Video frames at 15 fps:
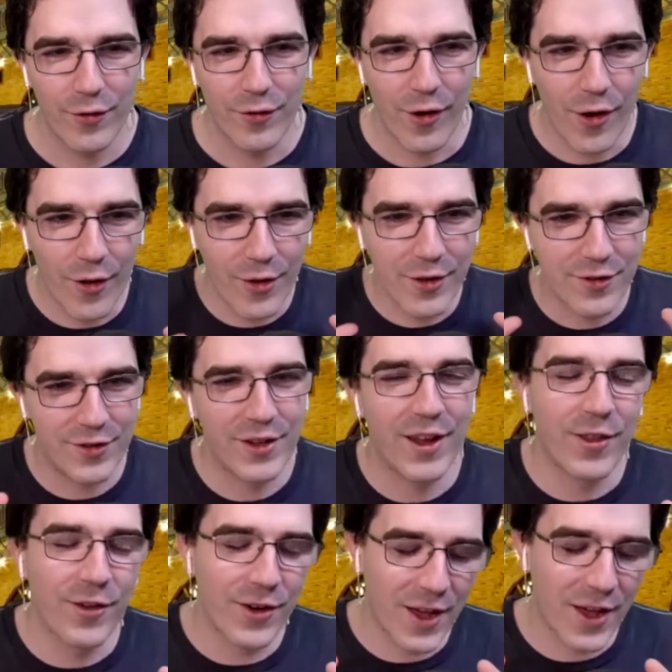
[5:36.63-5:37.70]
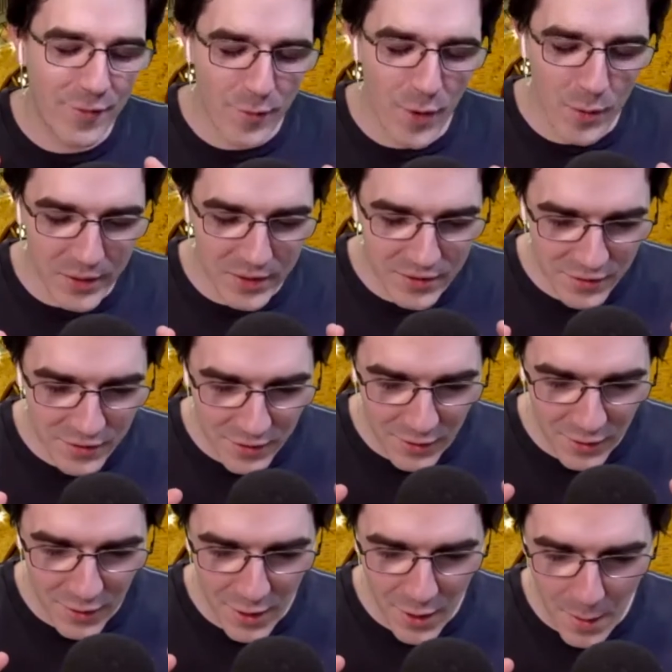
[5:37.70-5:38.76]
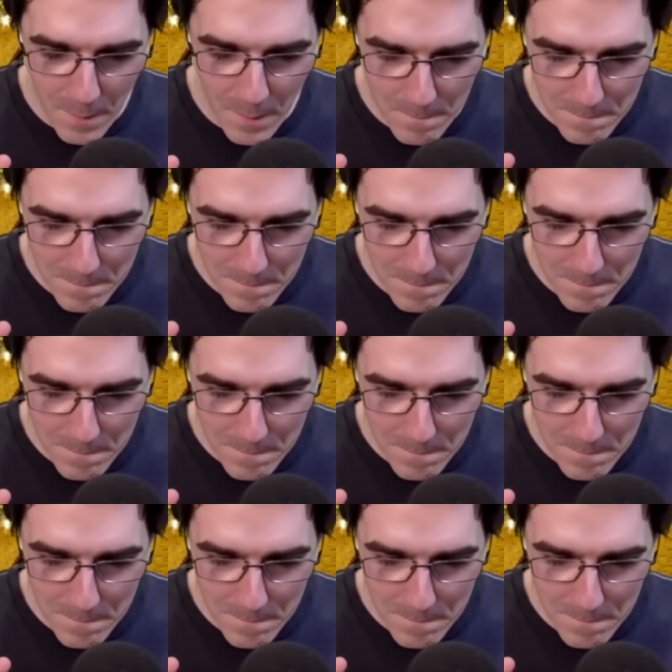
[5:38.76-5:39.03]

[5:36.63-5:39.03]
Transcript: all in this together kind of moment um,